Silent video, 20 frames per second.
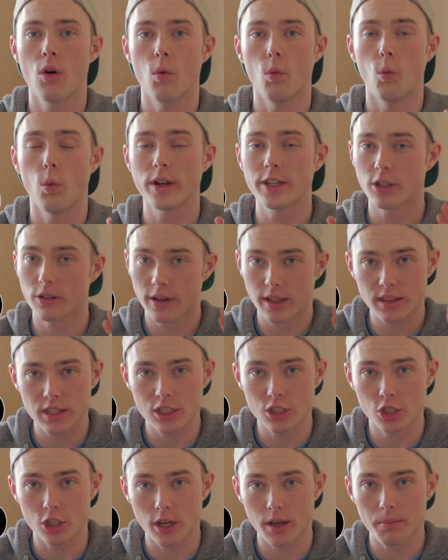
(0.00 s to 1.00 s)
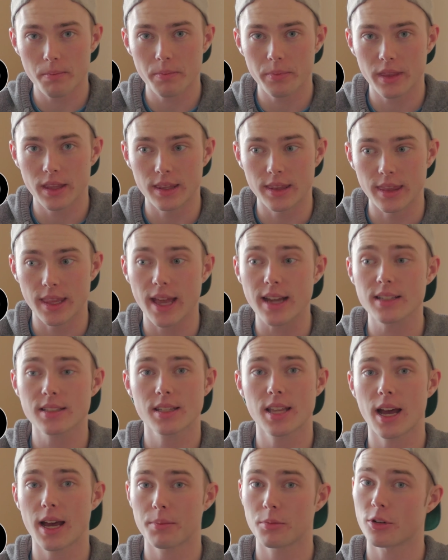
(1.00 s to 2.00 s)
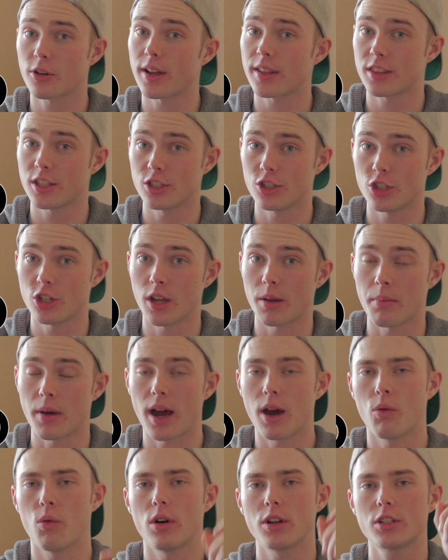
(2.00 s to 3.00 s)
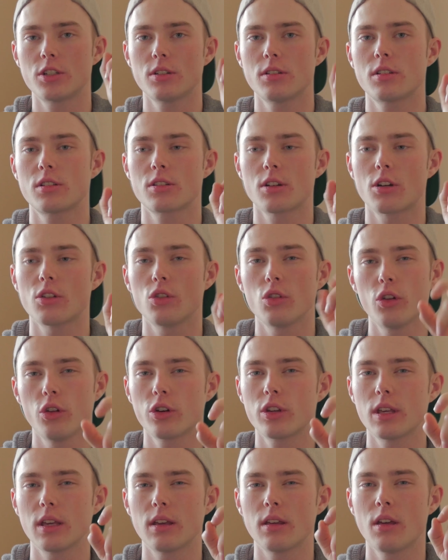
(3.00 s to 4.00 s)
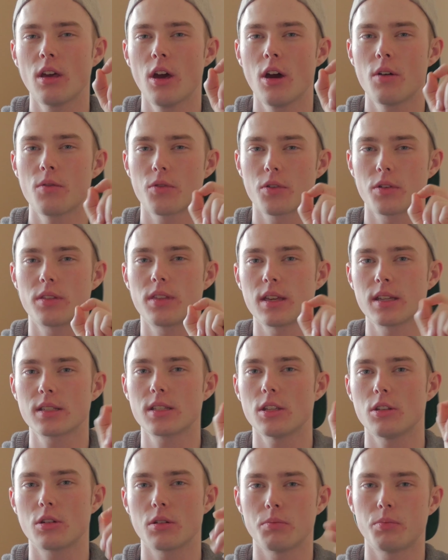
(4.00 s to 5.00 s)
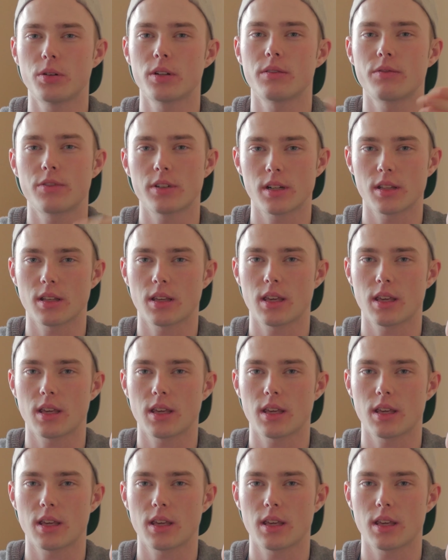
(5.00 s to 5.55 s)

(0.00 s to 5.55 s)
When you're at the gym, next time you're at the gym, I want you to start looking for things that you can put in front of the